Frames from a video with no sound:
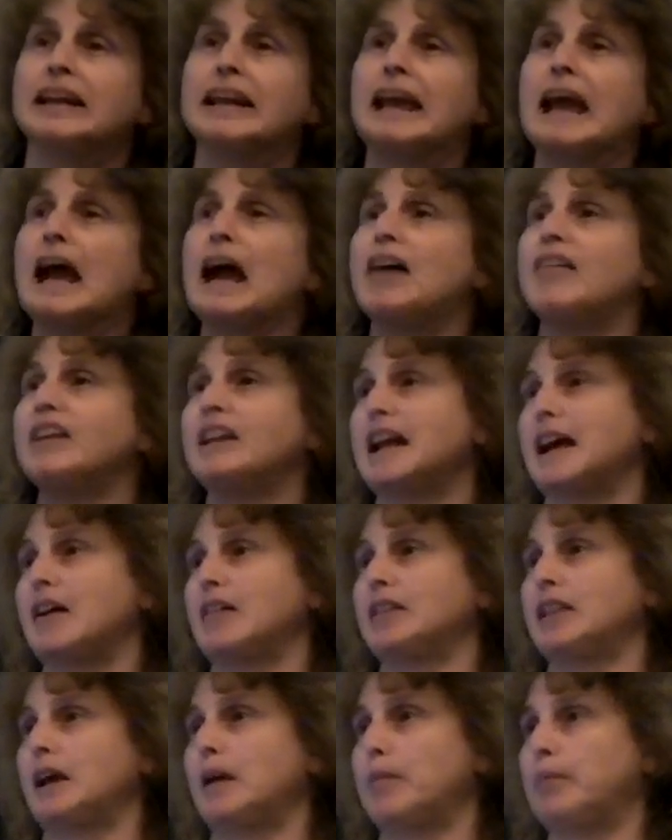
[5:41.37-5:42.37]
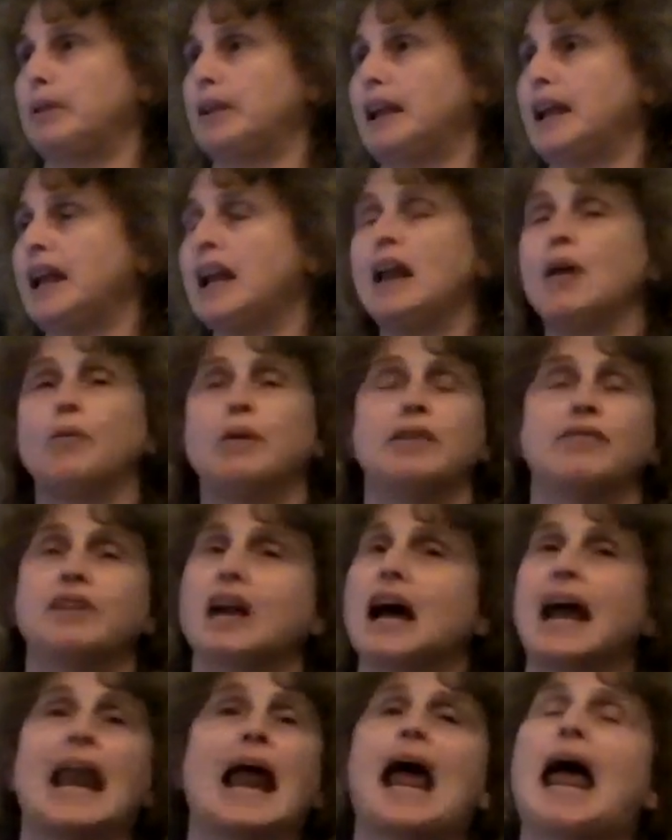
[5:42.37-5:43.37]
carried out that plan and we have
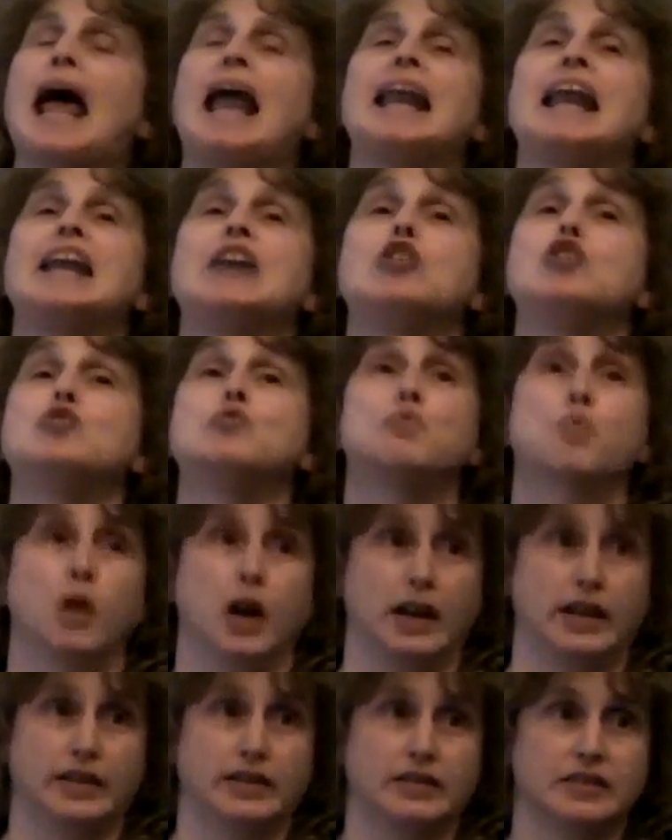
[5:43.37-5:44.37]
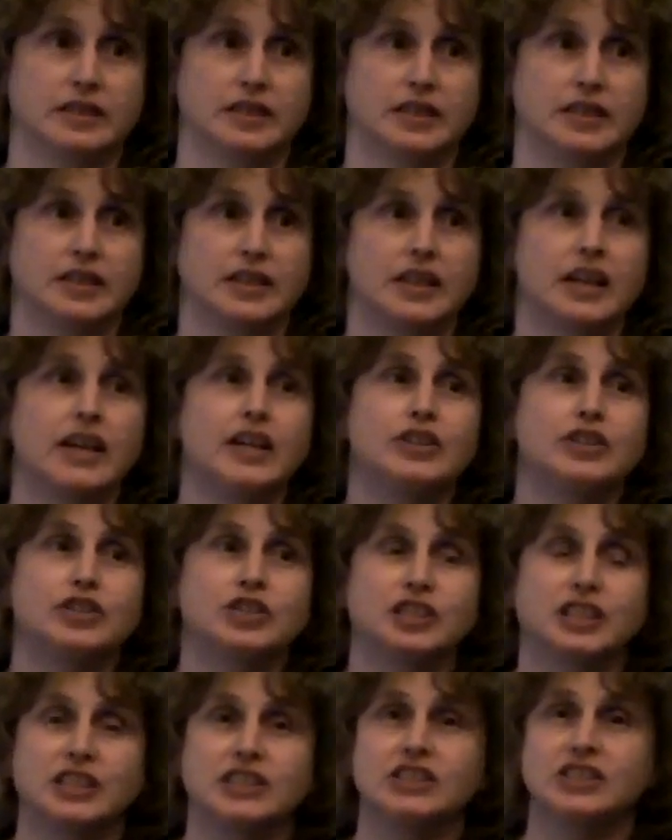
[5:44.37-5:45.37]
not had a new one.
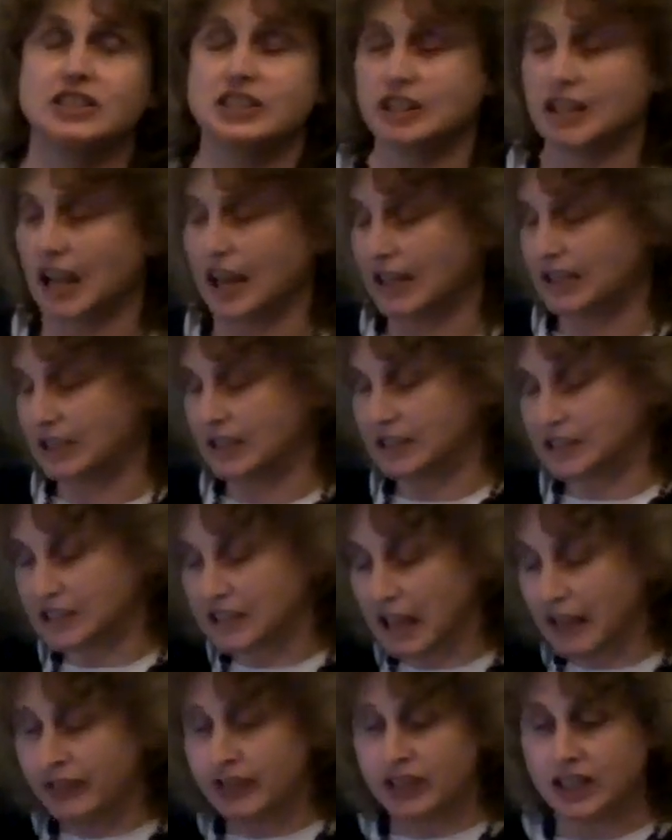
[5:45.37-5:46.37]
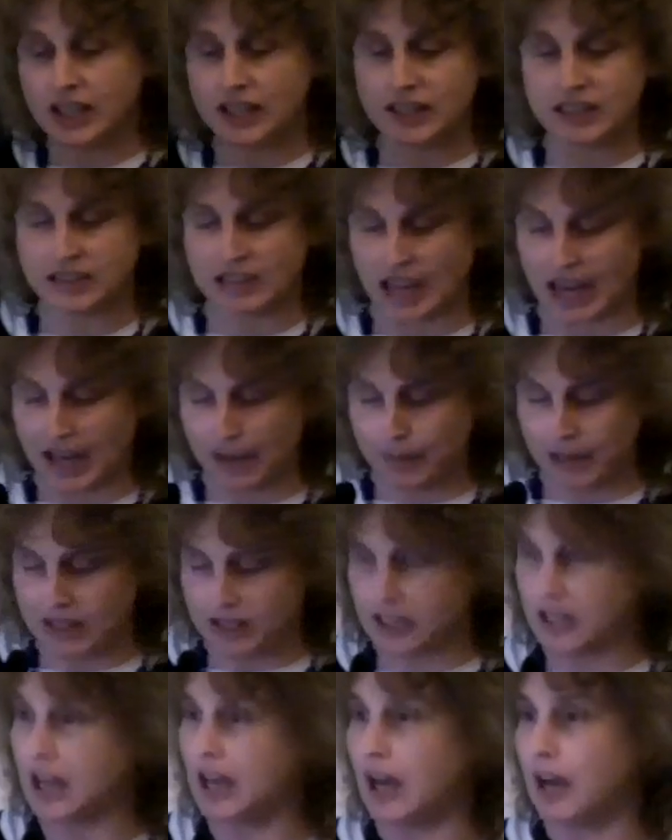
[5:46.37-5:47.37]
Since 1970 and the time
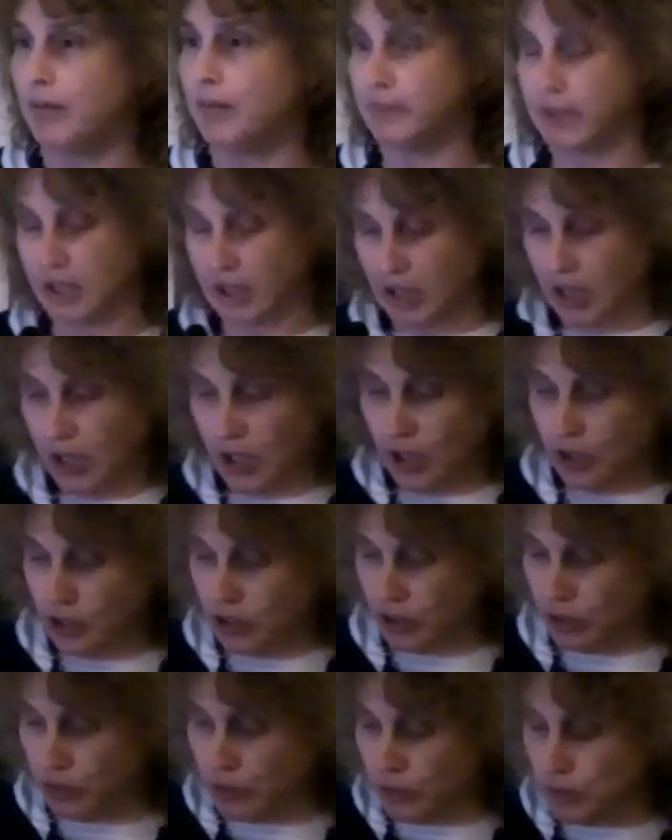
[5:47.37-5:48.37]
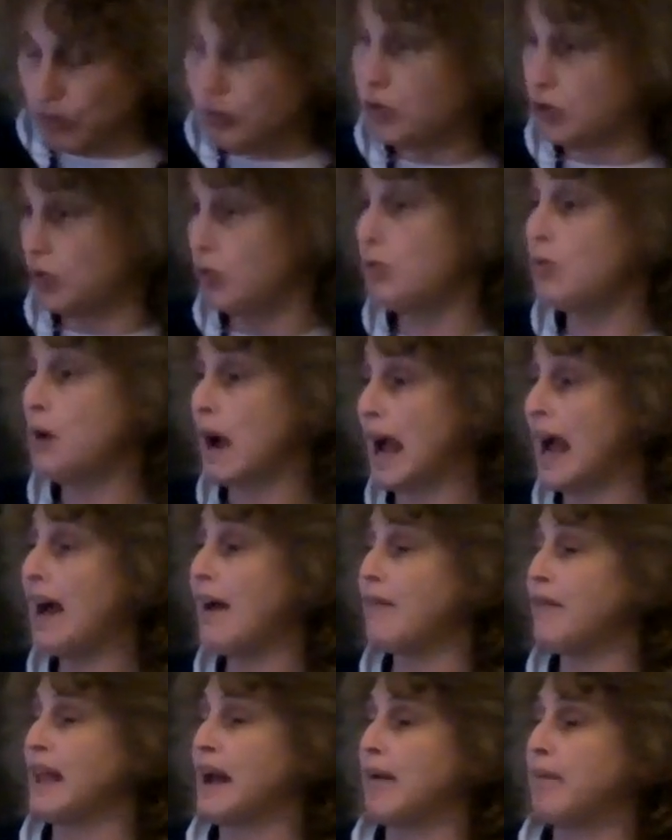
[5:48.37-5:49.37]
has come to, to
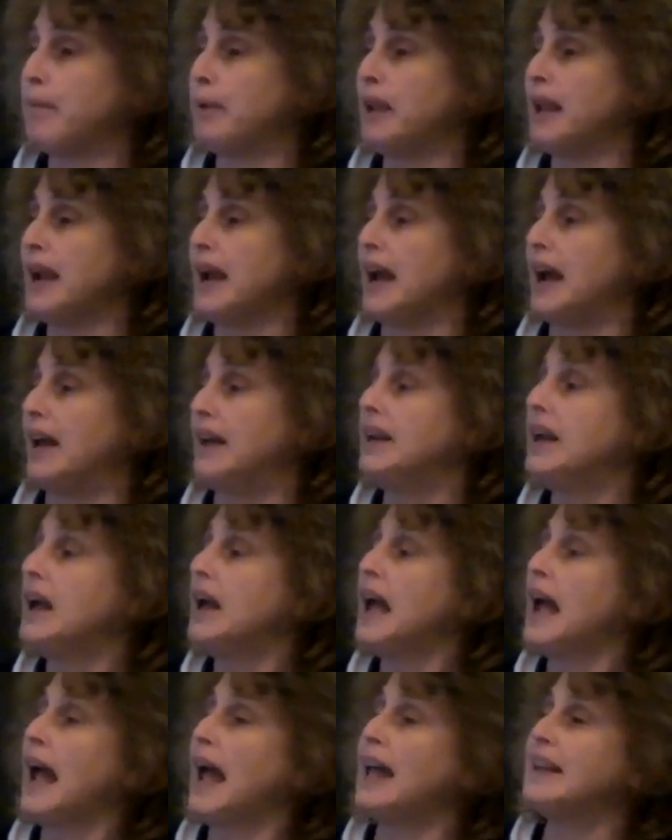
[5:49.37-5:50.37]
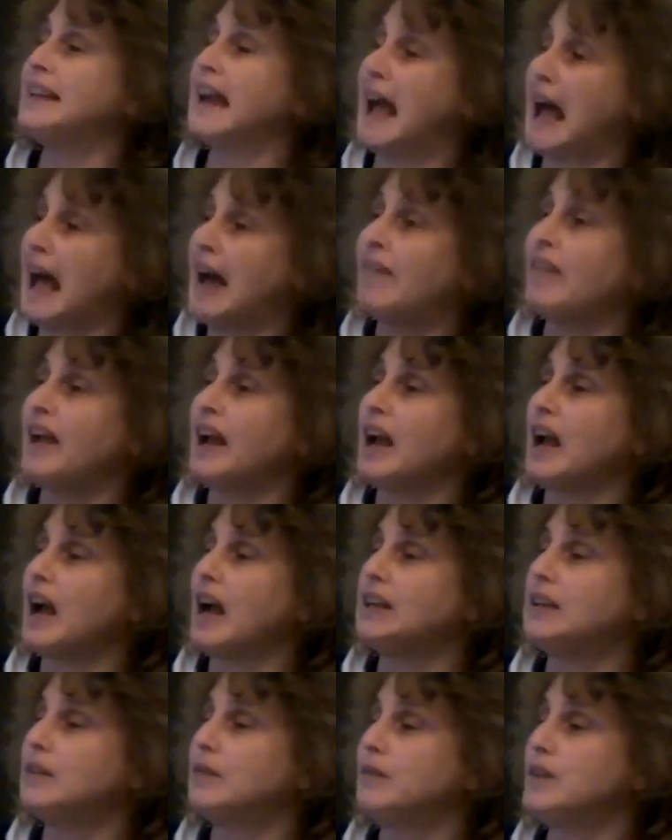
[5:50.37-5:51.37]
have that plan and have that
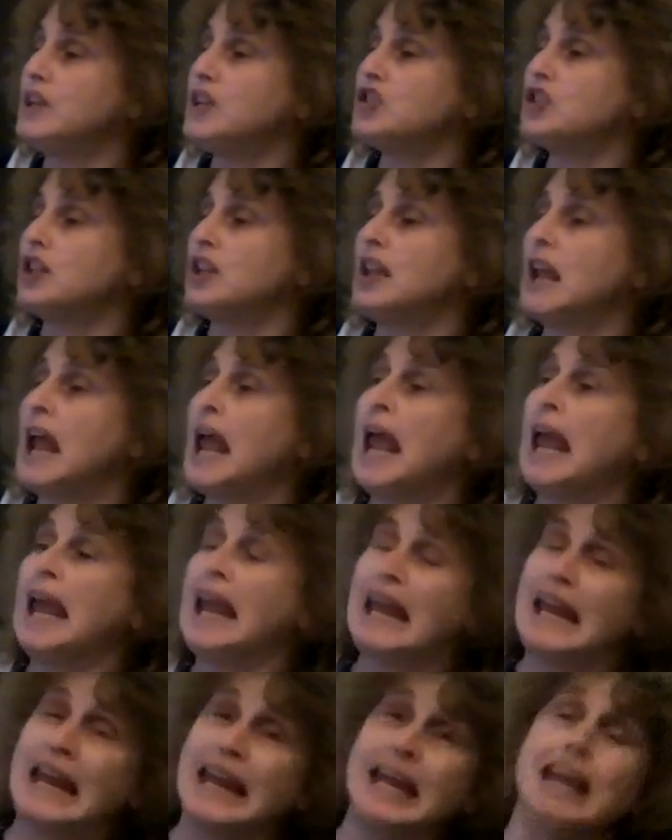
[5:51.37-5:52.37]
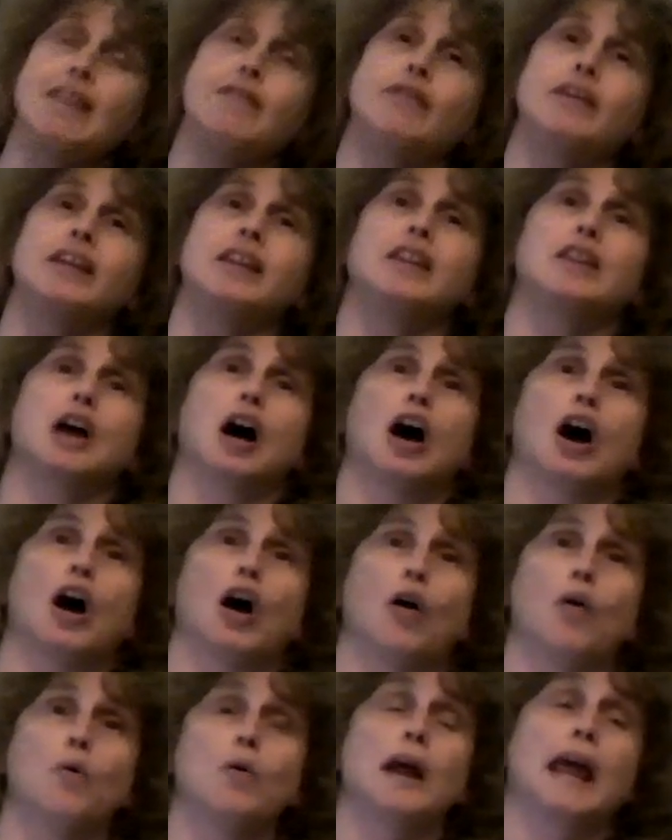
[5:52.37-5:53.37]
kind of vision, even
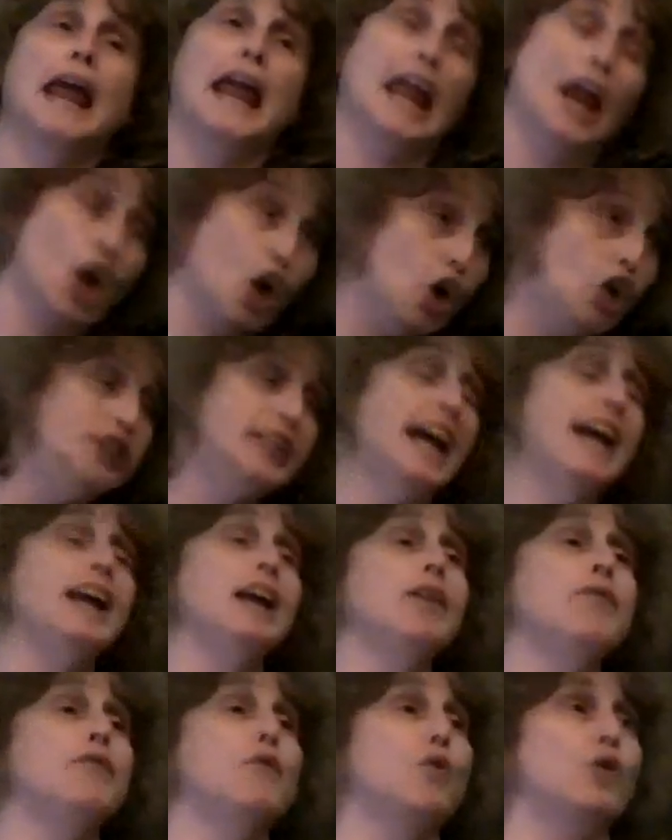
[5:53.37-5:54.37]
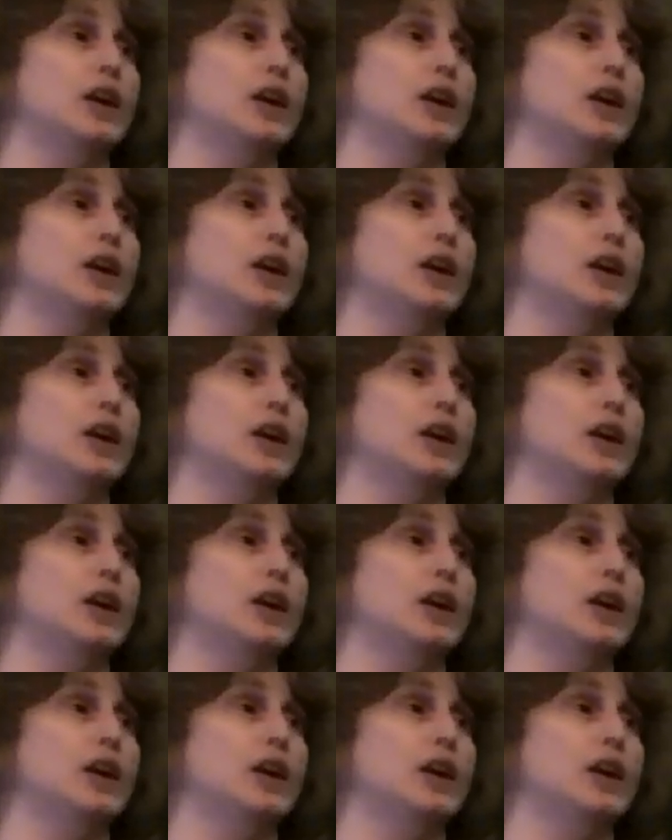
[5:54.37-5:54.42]
though it could take a